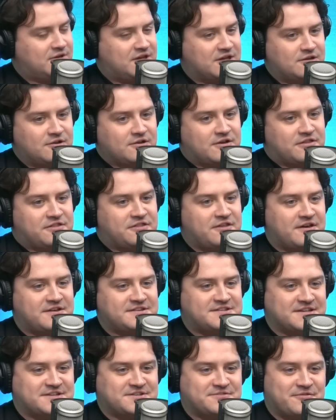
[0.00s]
We can look at
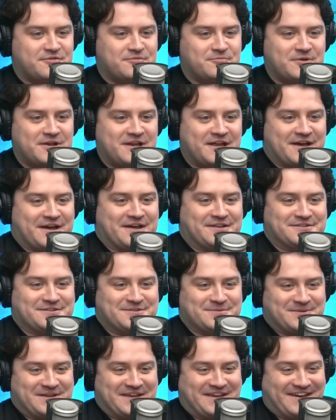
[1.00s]
36-year-old Willian
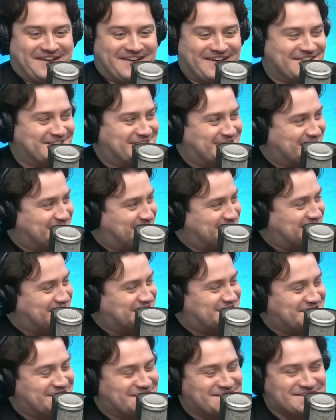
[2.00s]
as the